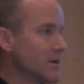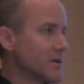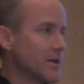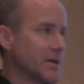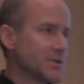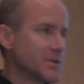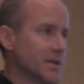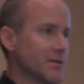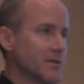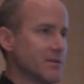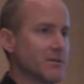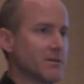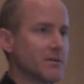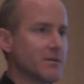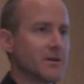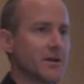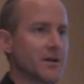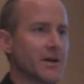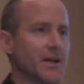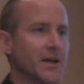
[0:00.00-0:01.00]
That's it.
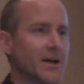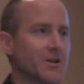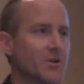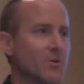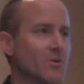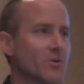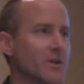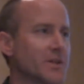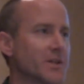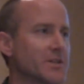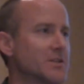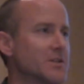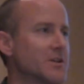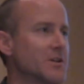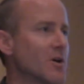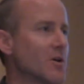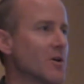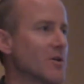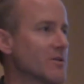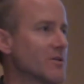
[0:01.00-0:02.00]
I don't like to
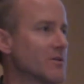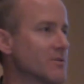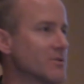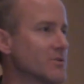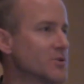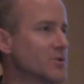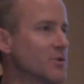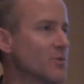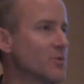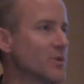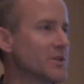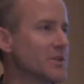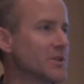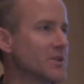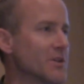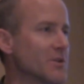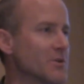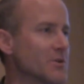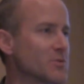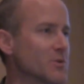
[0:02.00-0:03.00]
tell shoe
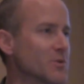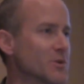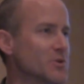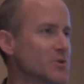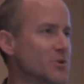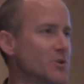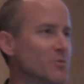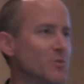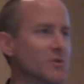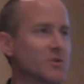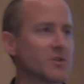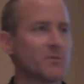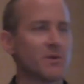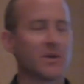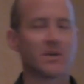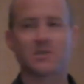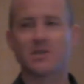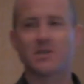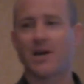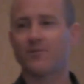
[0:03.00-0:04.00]
retailers what shoe to put them
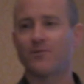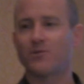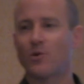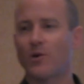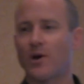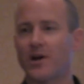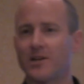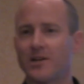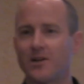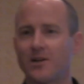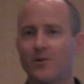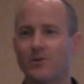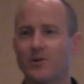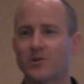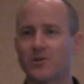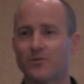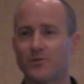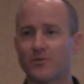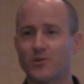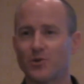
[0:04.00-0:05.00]
in, because I have no idea
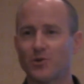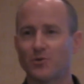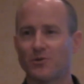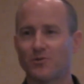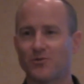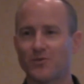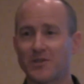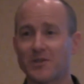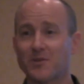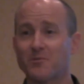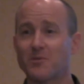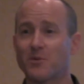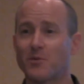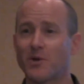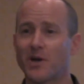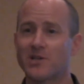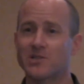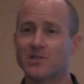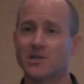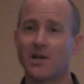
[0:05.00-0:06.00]
which shoe would fit them the
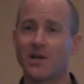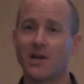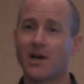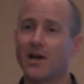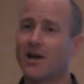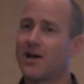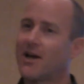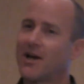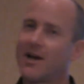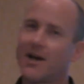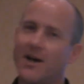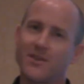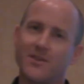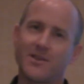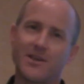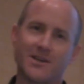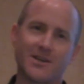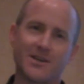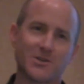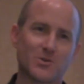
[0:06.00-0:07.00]
best. I
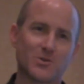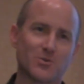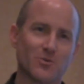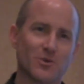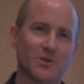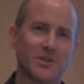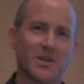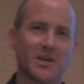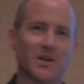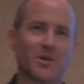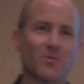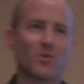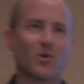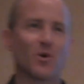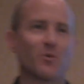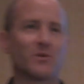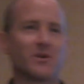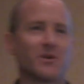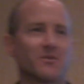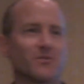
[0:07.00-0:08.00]
think it's really
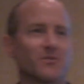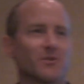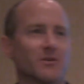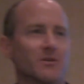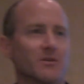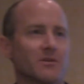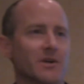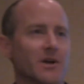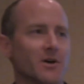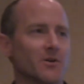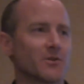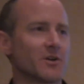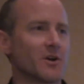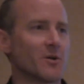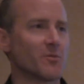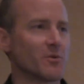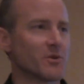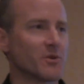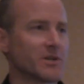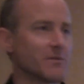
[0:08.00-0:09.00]
inappropriate for
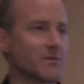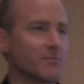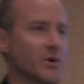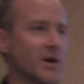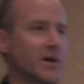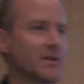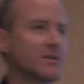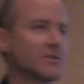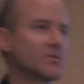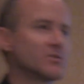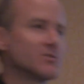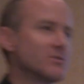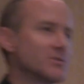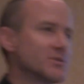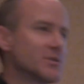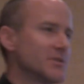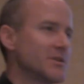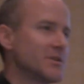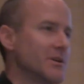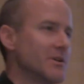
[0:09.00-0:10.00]
healthcare
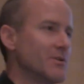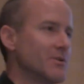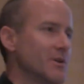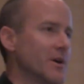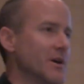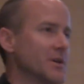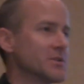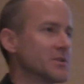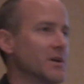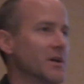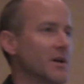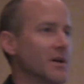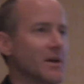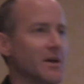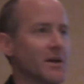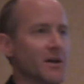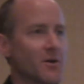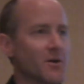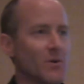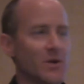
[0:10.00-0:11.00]
practitioners to tell you guys
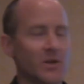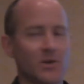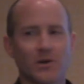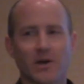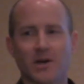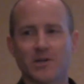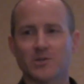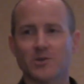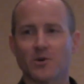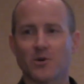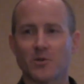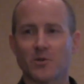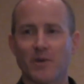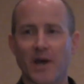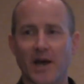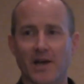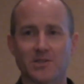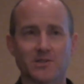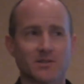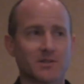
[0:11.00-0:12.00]
what you guys know the
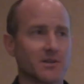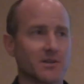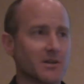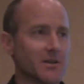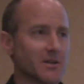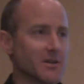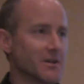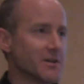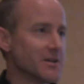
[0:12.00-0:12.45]
best.